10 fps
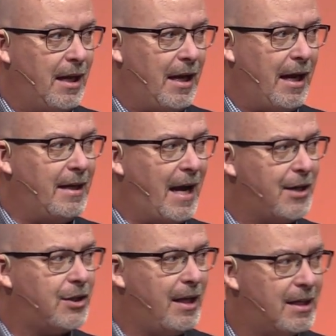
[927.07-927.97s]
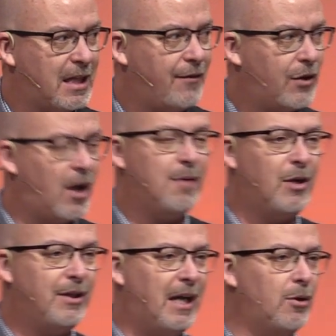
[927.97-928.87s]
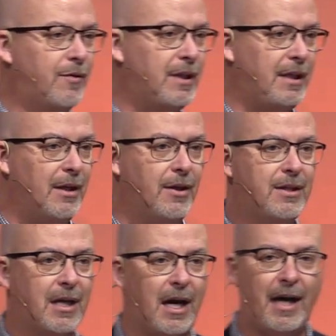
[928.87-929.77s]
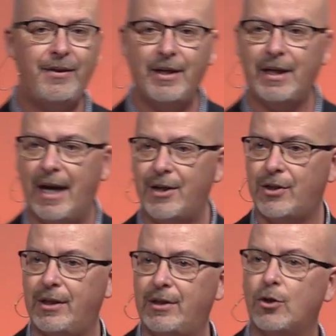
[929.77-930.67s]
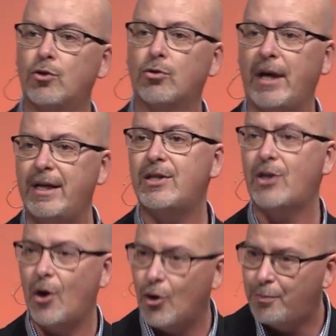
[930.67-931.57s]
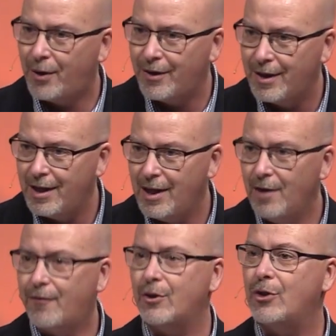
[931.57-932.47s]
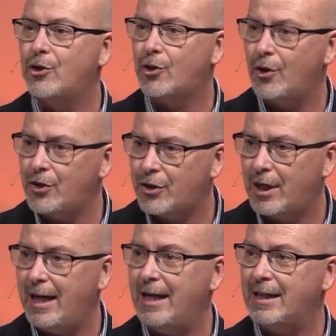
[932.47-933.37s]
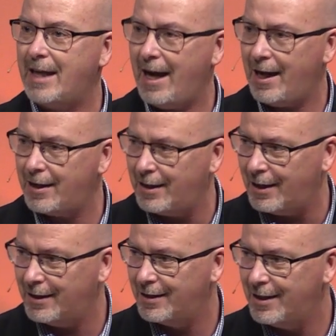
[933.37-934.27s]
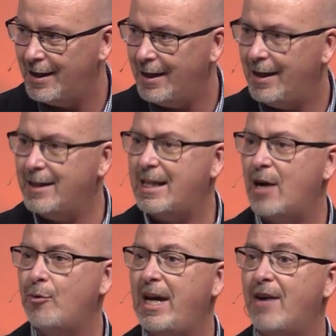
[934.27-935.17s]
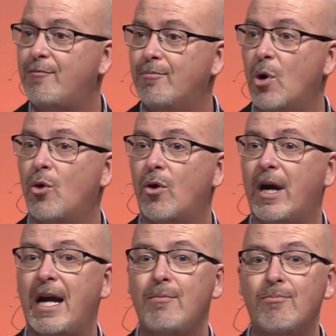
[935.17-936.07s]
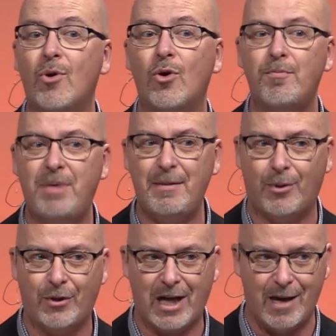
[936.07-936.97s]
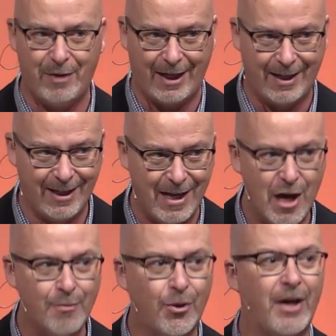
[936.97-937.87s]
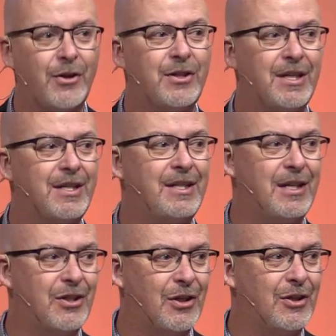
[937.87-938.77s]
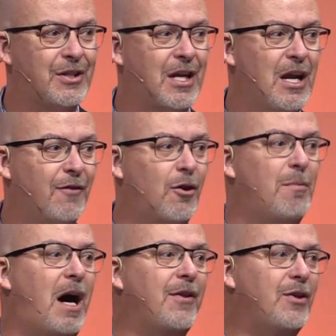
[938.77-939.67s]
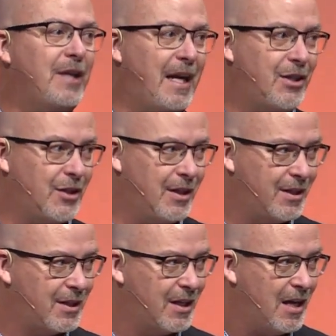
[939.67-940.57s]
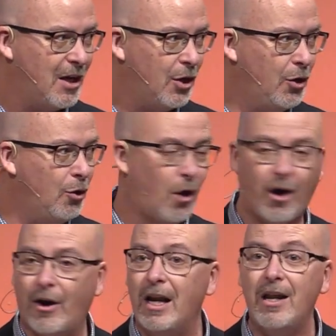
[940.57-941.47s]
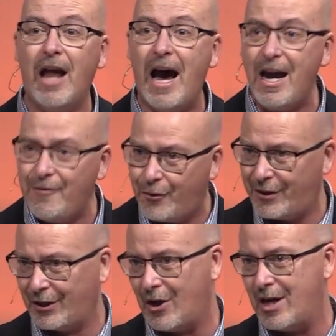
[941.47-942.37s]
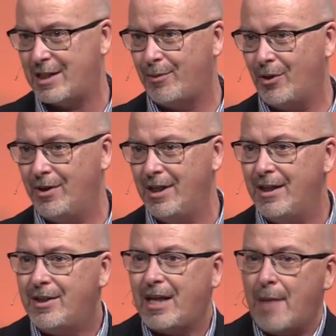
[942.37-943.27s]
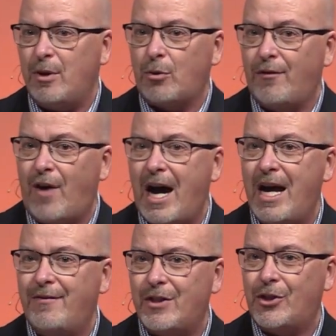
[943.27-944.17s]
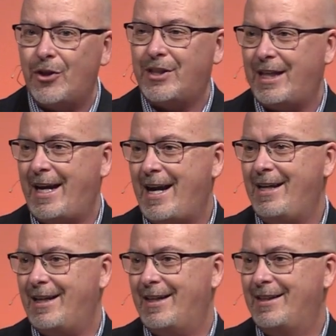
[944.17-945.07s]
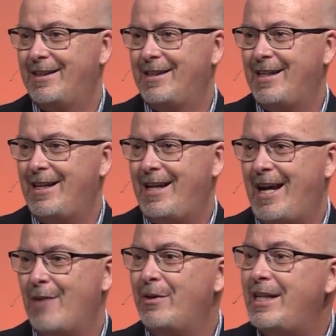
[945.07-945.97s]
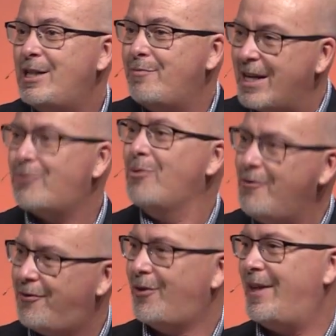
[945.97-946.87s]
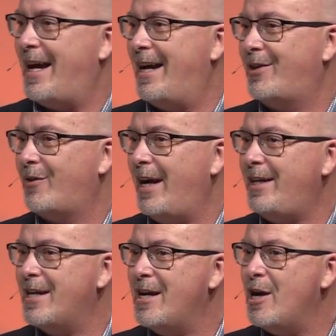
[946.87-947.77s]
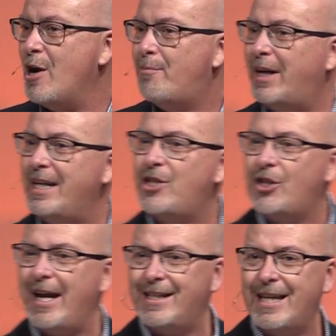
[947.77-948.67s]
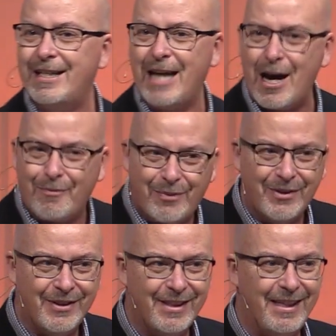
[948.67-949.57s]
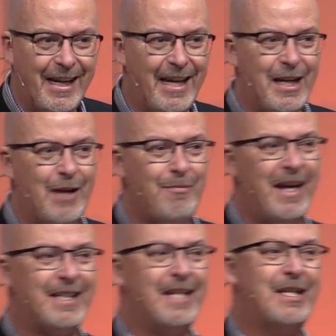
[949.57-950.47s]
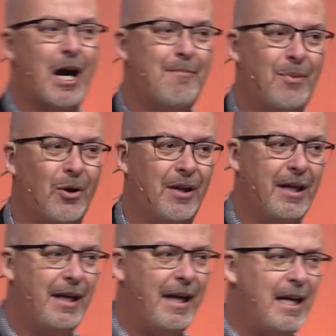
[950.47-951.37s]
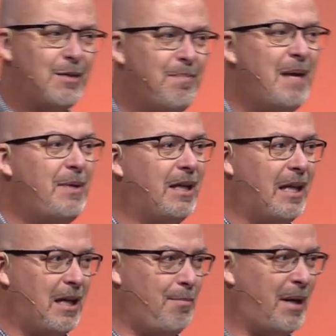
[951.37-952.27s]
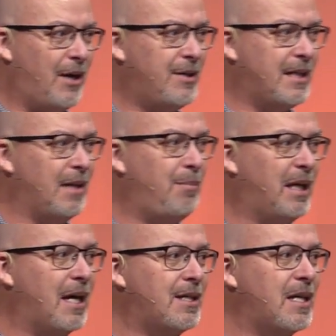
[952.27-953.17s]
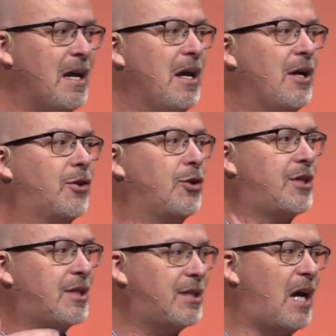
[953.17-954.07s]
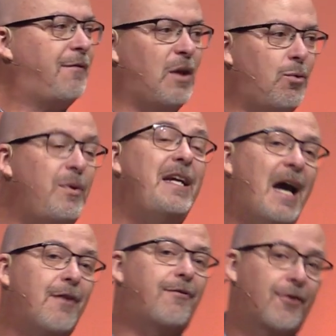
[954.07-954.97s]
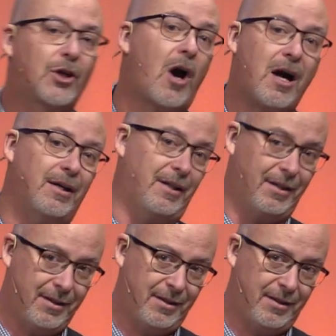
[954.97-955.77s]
And actually, as I've thought about that over the years, I think actually the greatest hope for the church in Canada is that we have more and more people coming, brothers and sisters from other nations who are alive with the gospel to come and revive the church in Canada. And we need to make room for that, right? But it shakes us up. It makes us humble. It's maybe a little embarrassing because there's stuff that we have forgotten